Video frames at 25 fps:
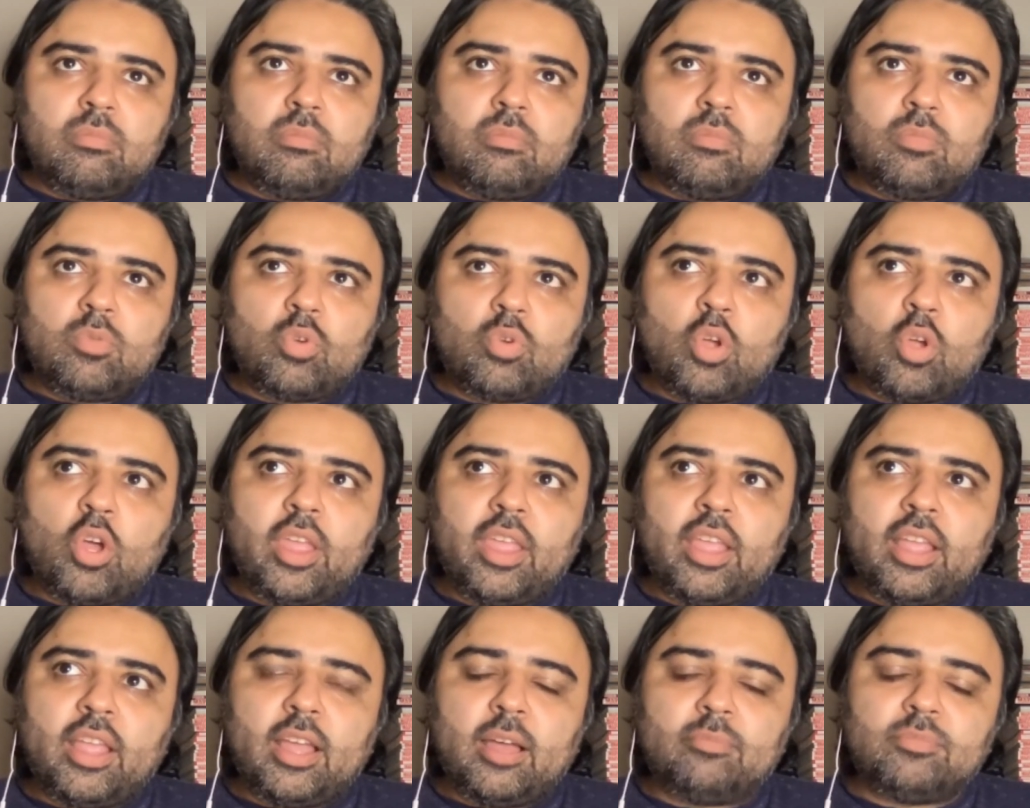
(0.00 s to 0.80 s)

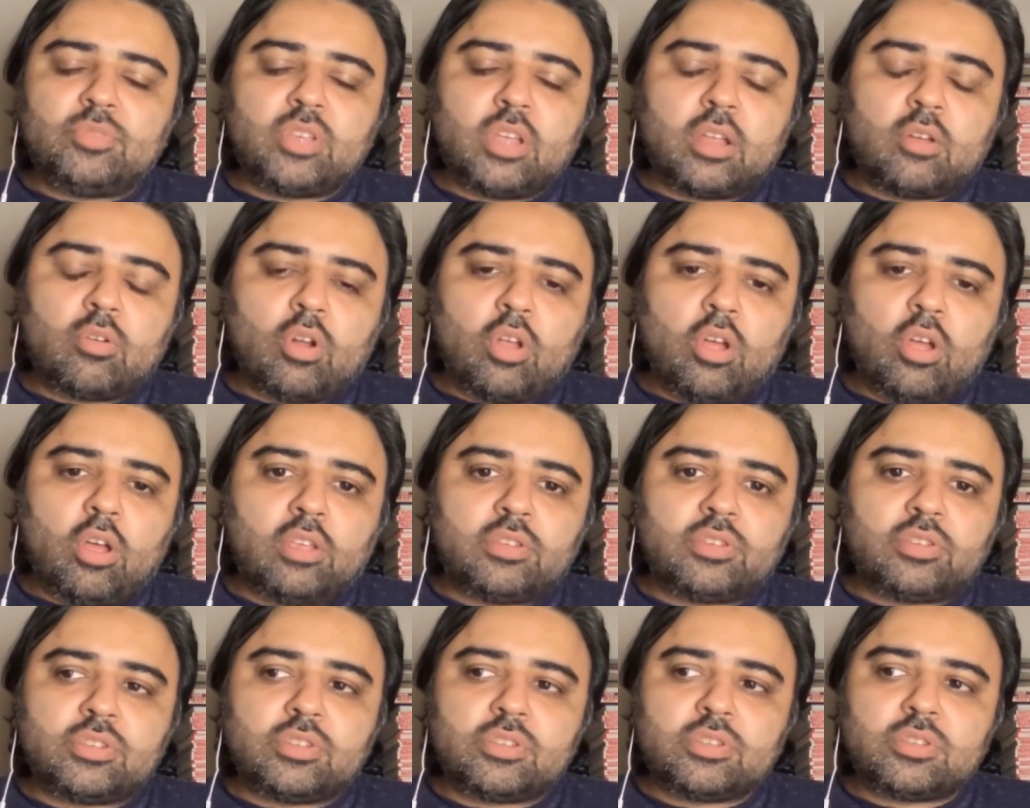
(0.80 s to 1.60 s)
Roy comes
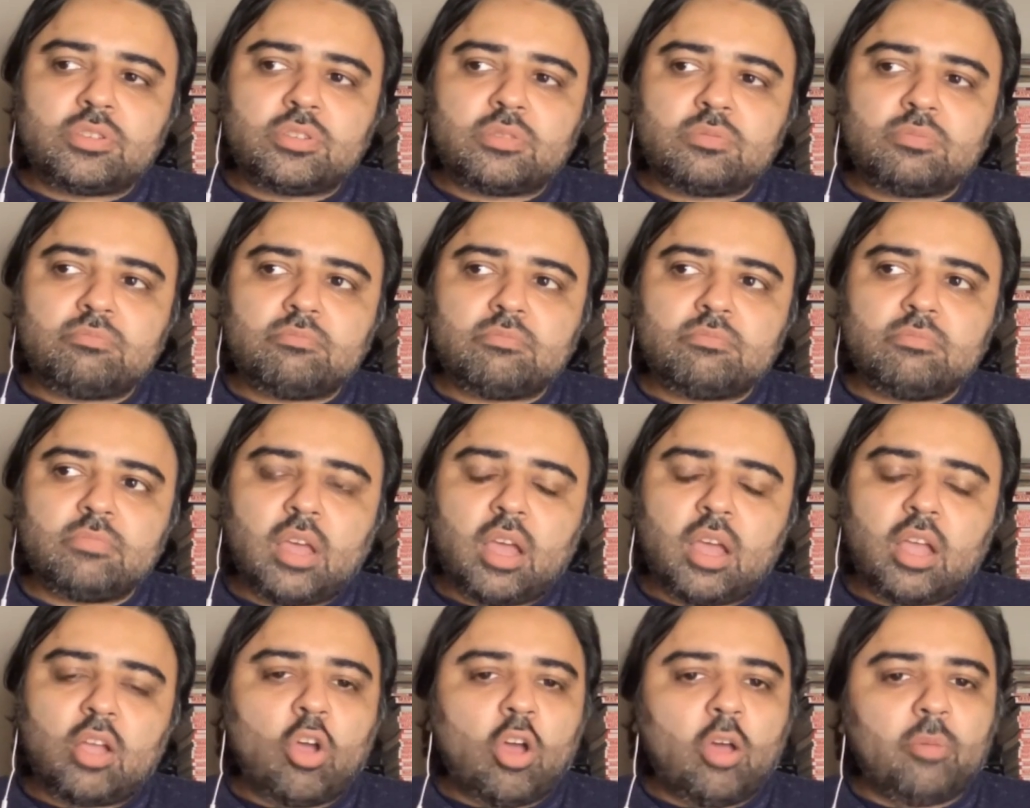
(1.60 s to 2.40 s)
across a
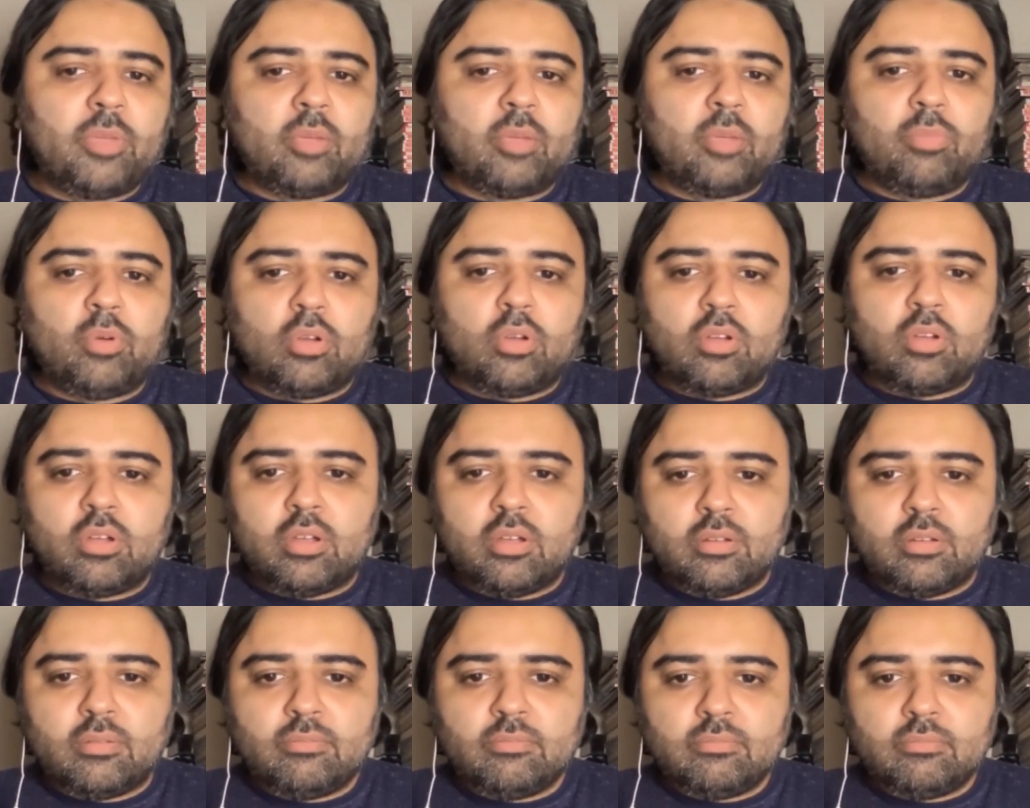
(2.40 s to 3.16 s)
comic book?